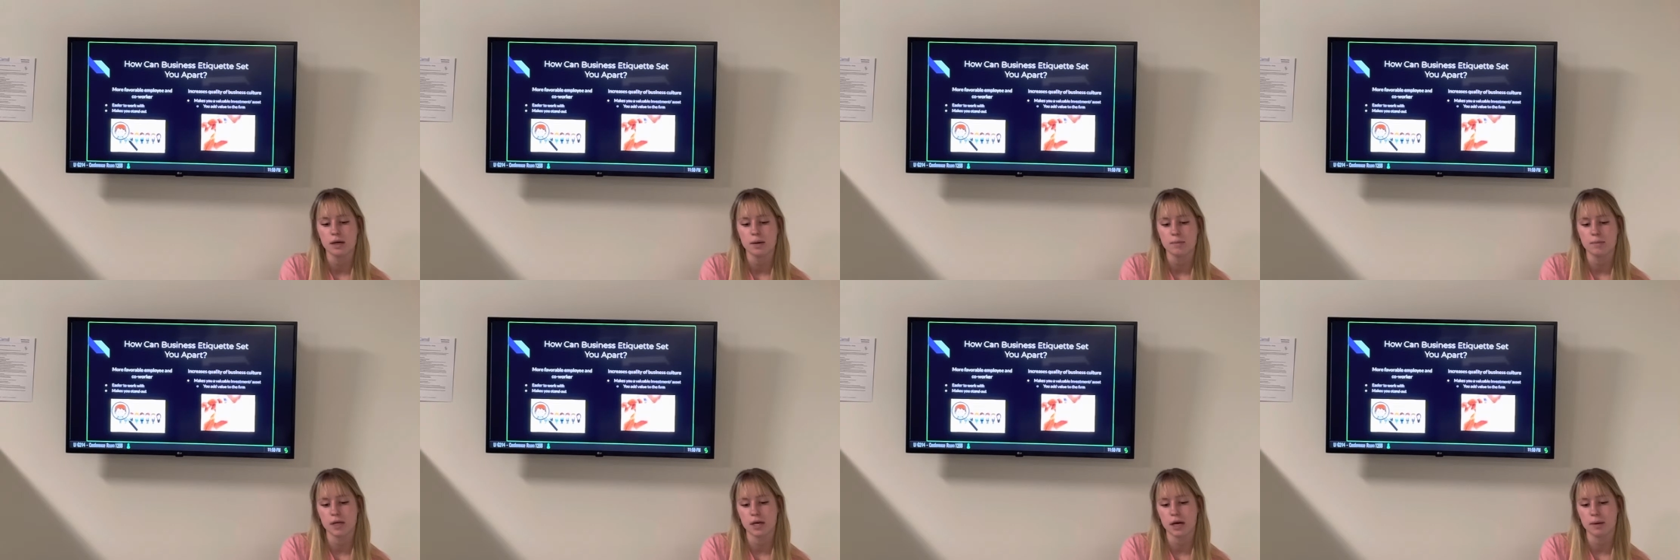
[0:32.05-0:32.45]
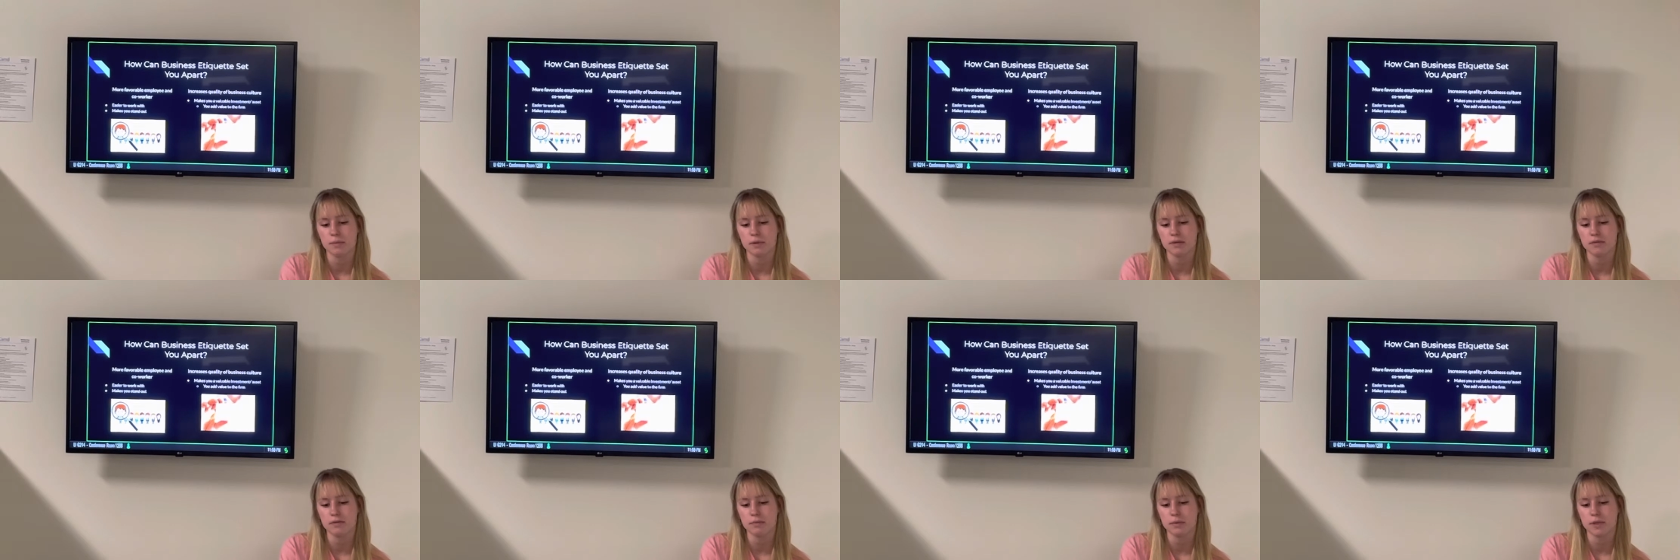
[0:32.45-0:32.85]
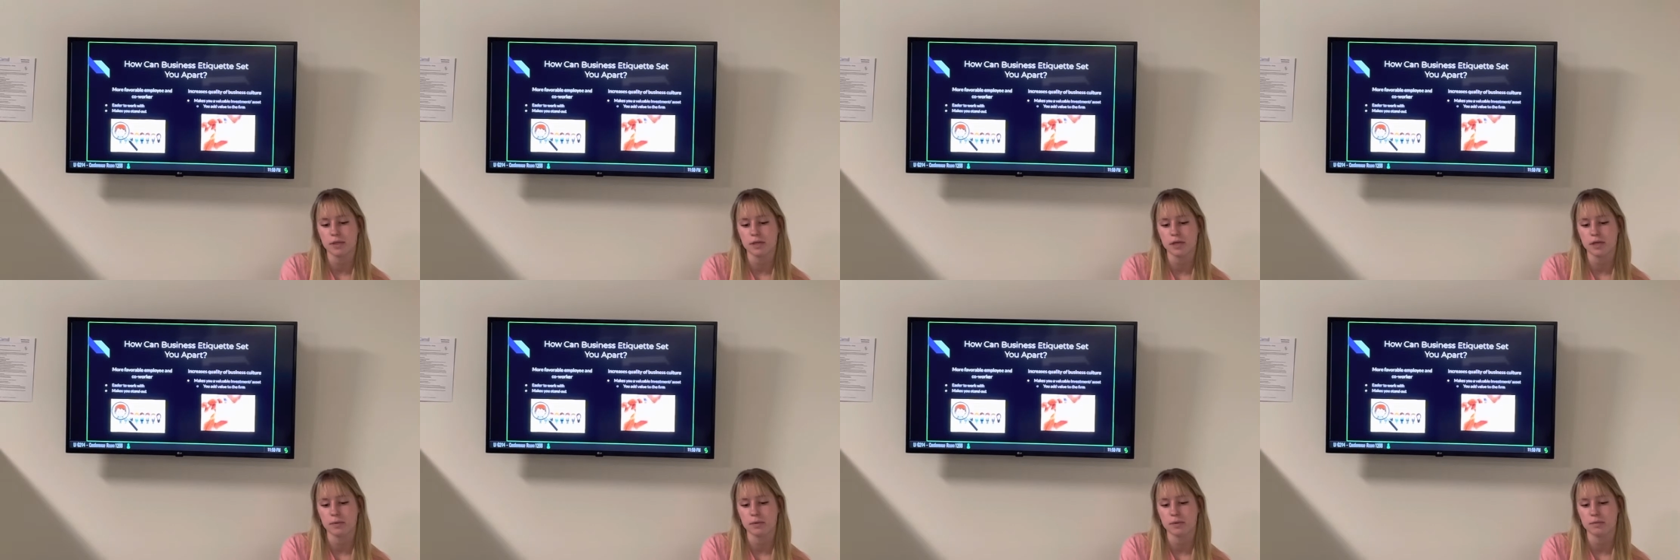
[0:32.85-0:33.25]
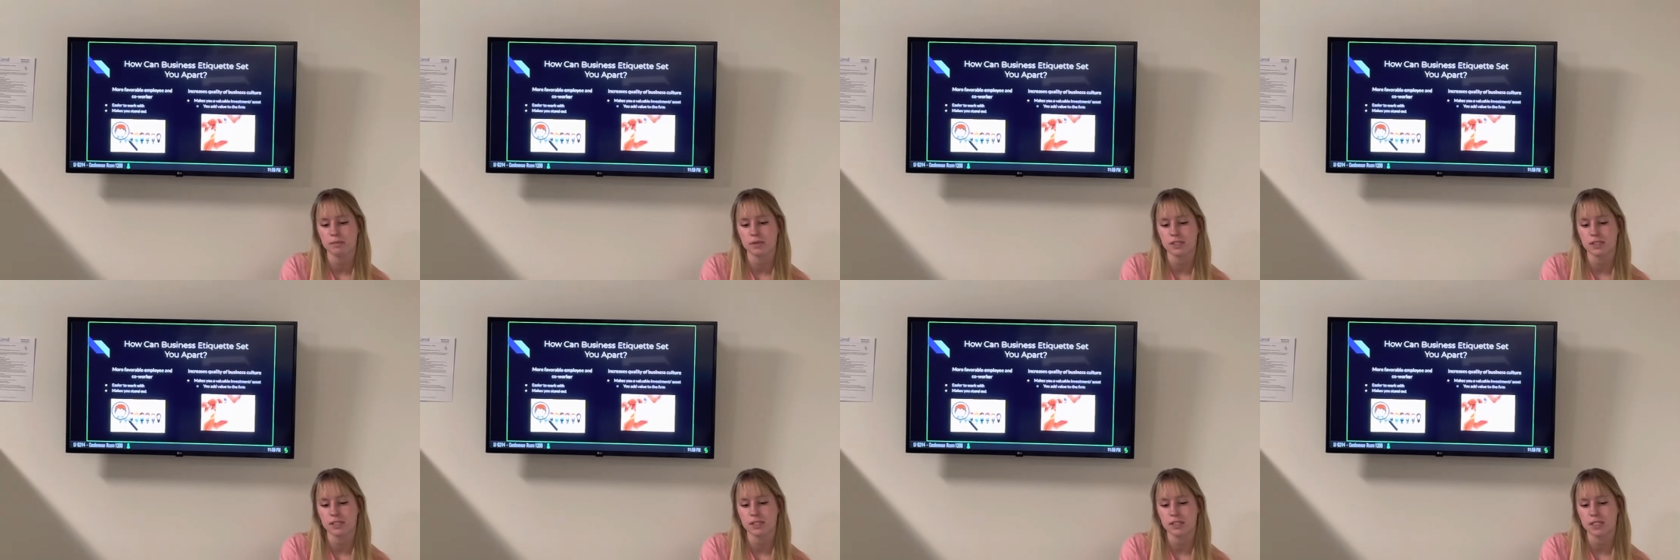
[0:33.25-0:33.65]
Becoming familiar with
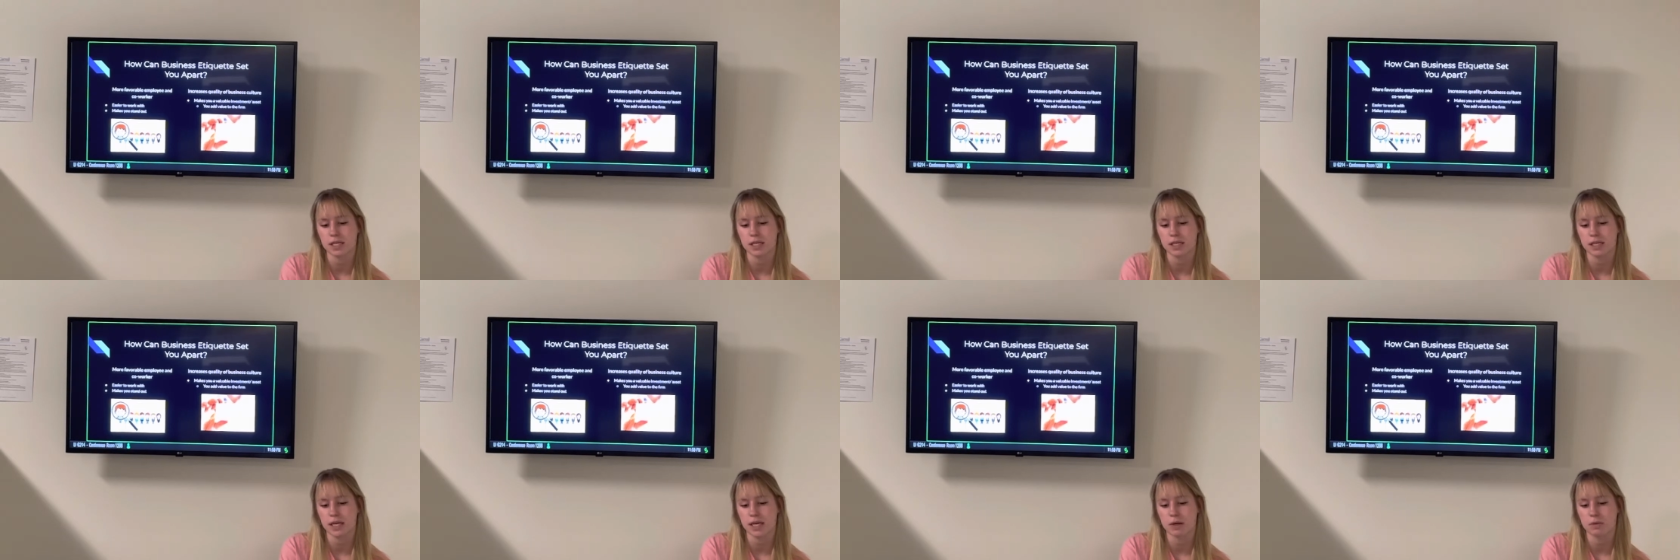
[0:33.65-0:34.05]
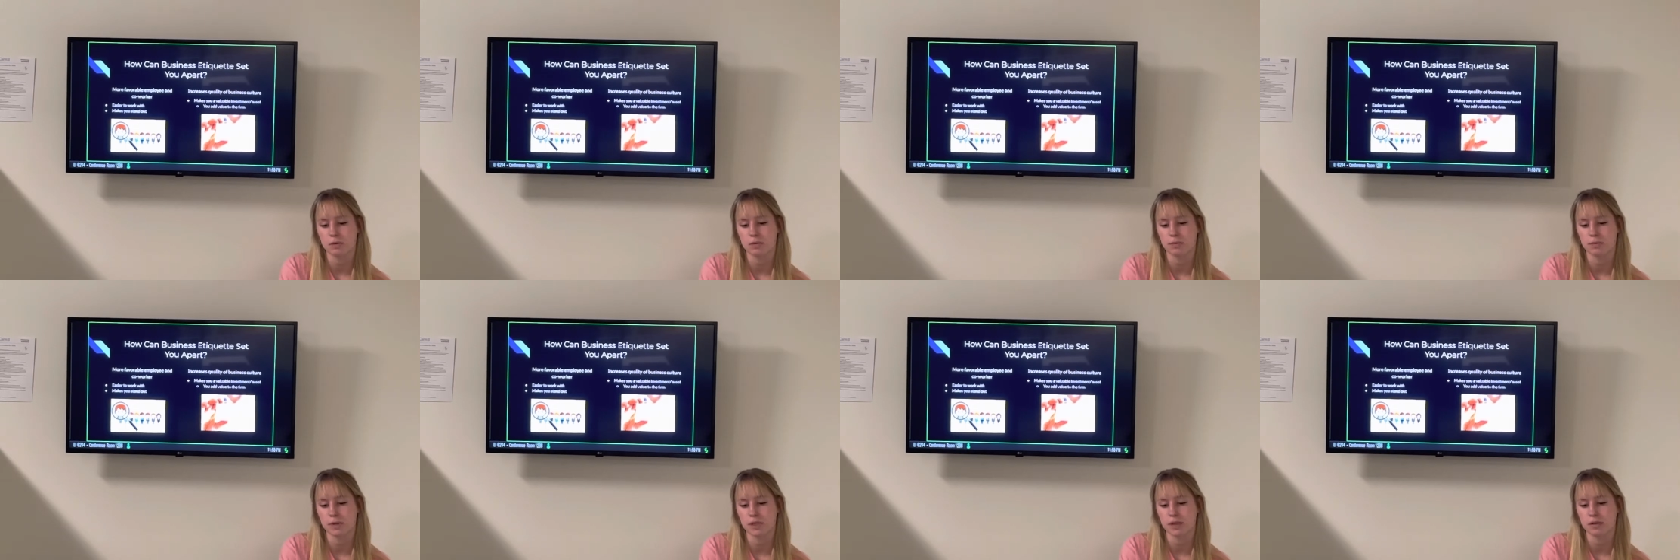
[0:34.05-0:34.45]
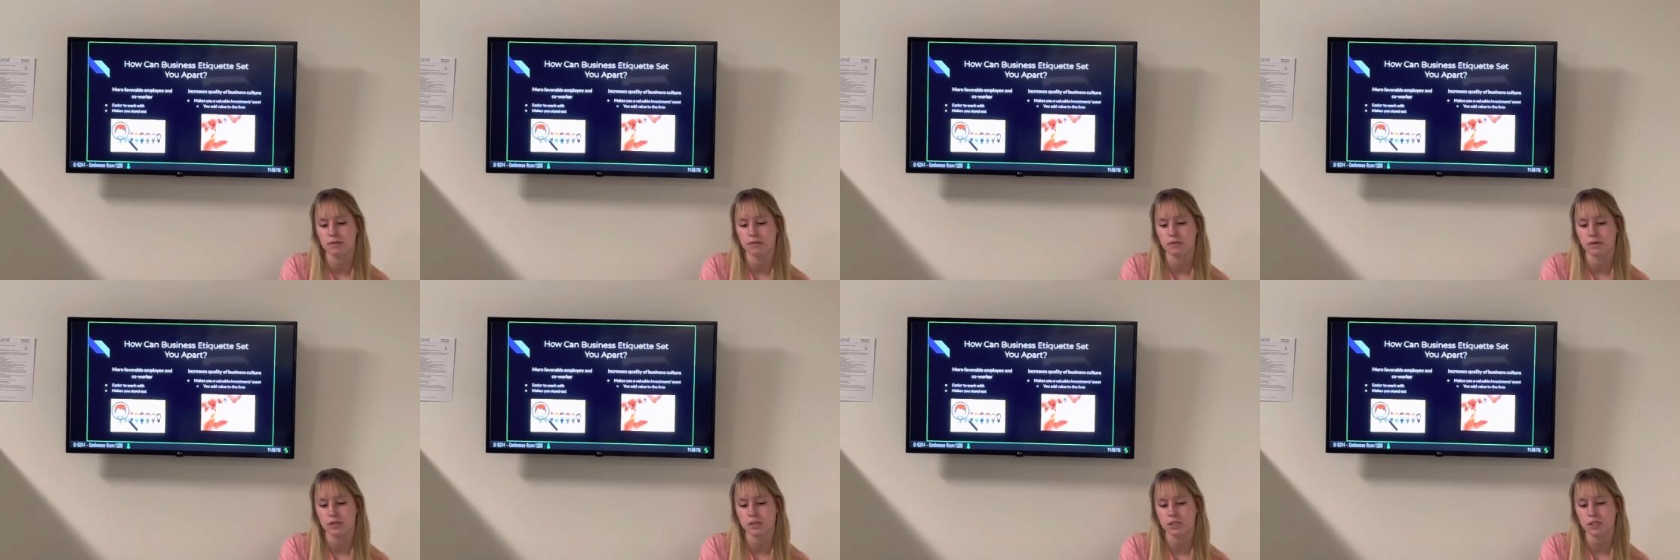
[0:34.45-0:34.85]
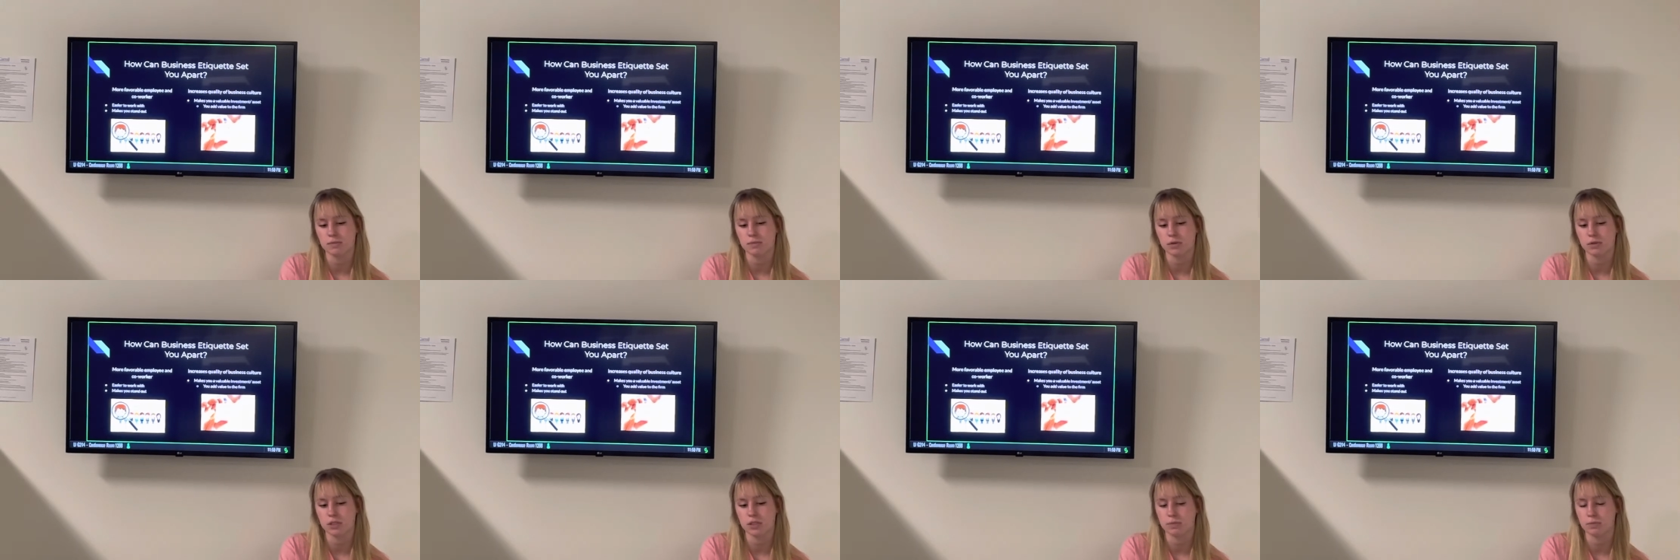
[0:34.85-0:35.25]
business etiquette will be the first and
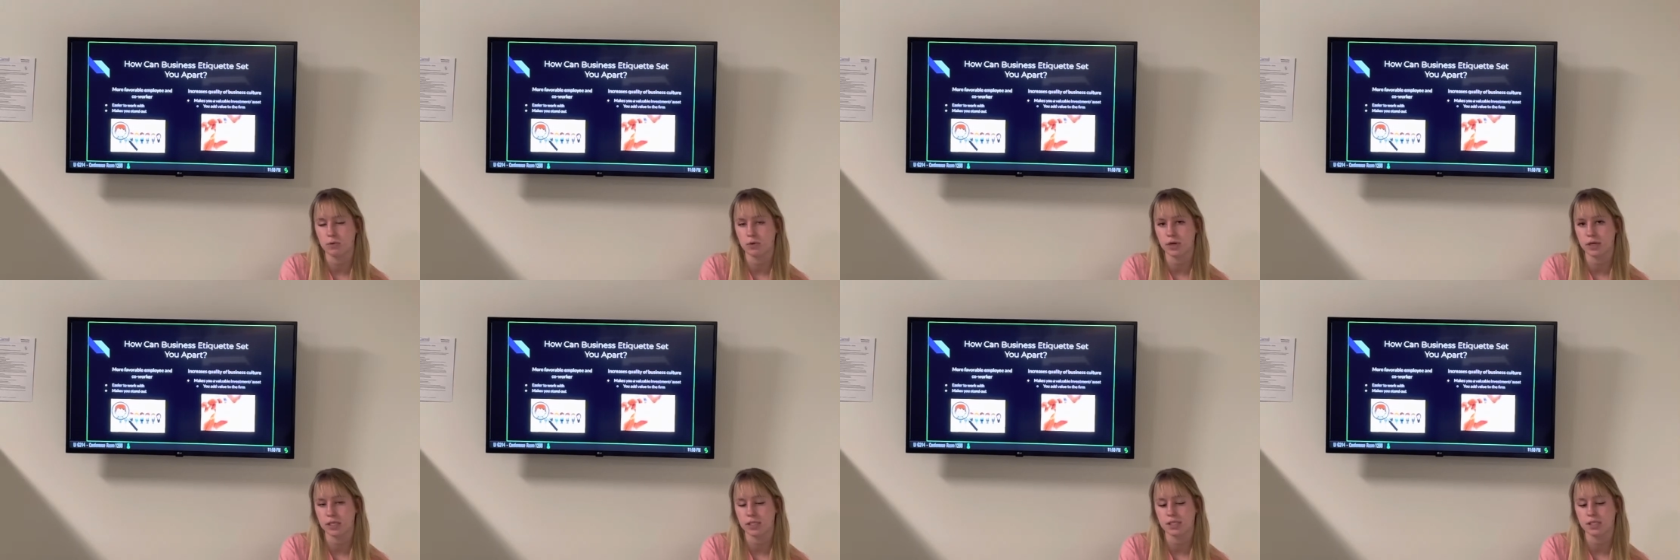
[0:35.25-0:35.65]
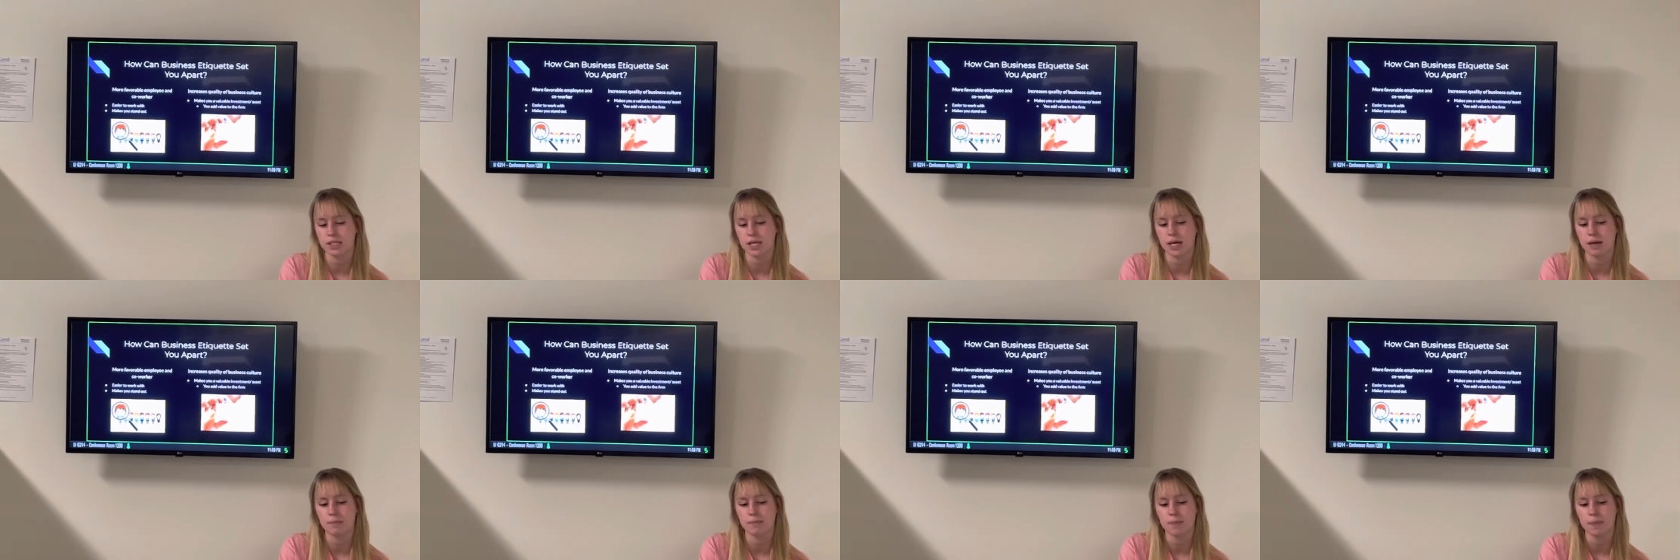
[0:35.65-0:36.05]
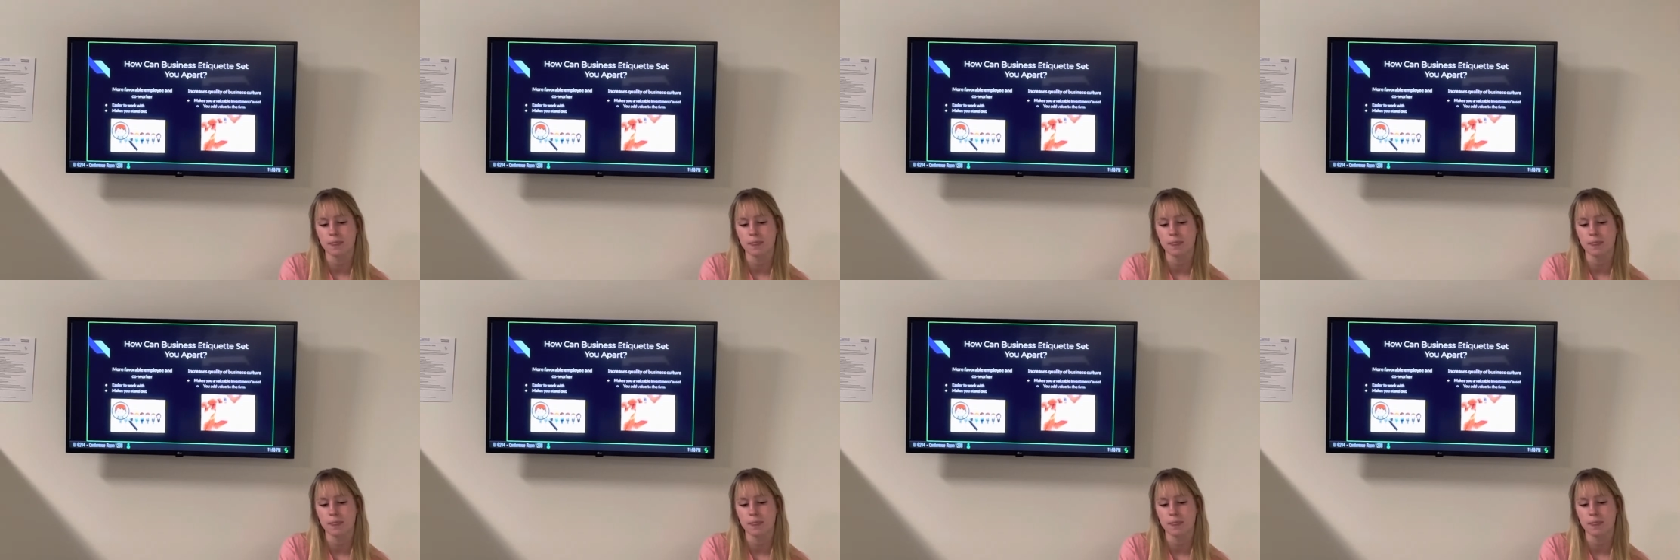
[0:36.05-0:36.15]
most important step.